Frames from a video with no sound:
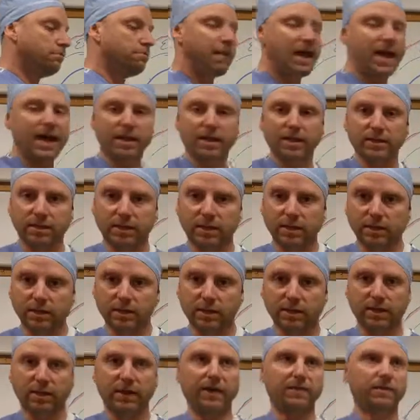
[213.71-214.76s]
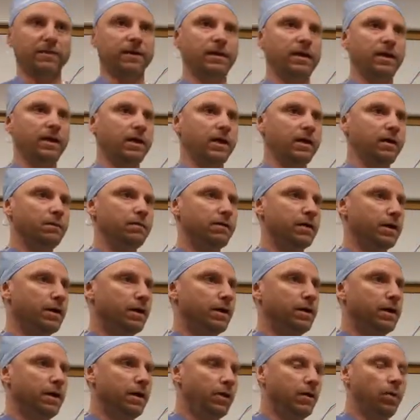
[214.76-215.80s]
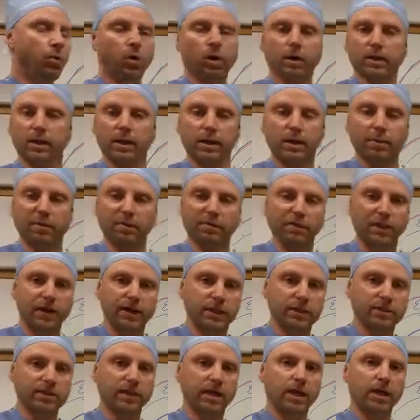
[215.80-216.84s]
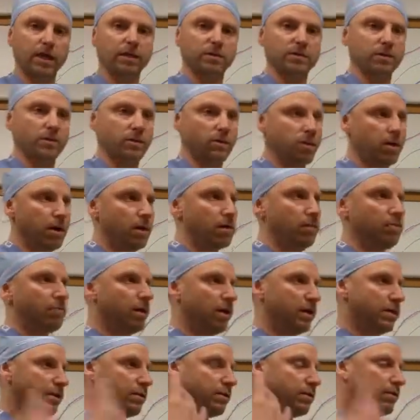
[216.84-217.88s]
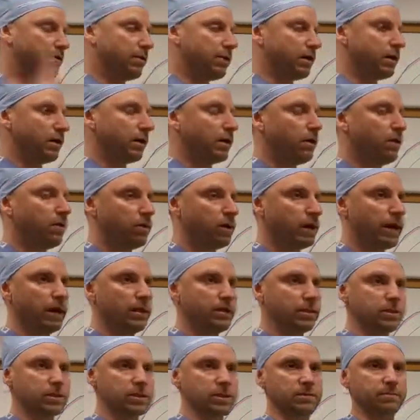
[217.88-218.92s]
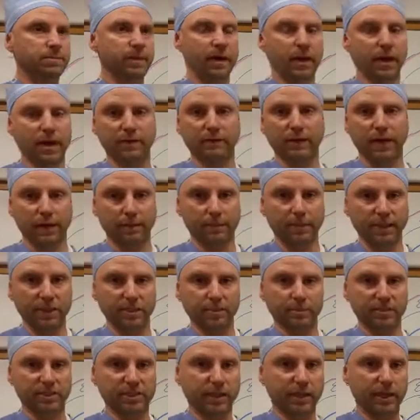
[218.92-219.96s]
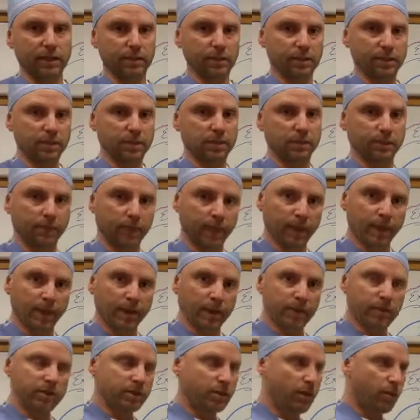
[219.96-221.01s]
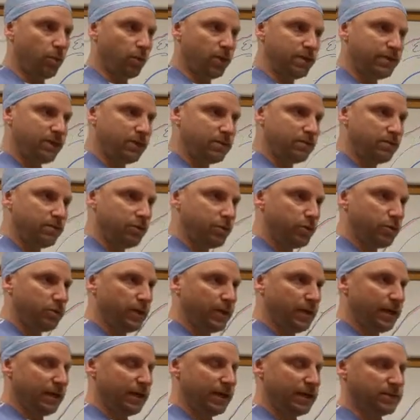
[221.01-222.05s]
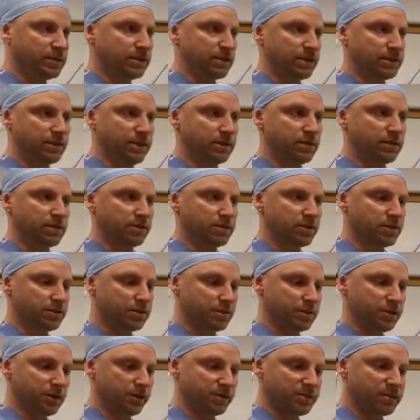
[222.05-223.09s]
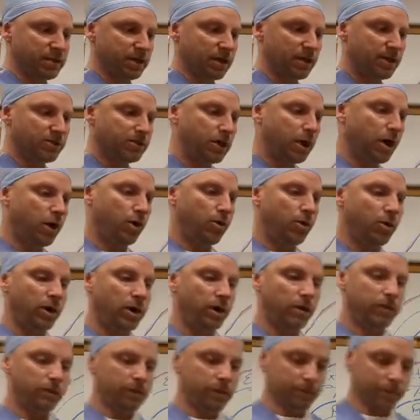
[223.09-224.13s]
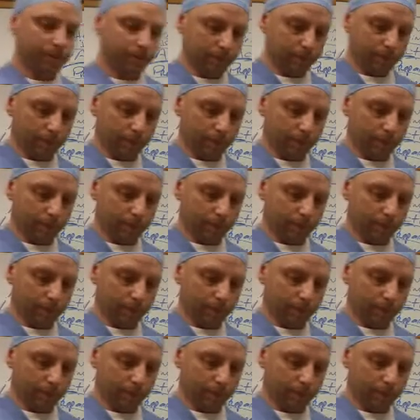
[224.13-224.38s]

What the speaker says: maladies that they have, walking up a flight of stairs and they're out of breath and they're thinking, oh God, this is bad, I've got to make some changes. So what they do is they think to themselves, oh well,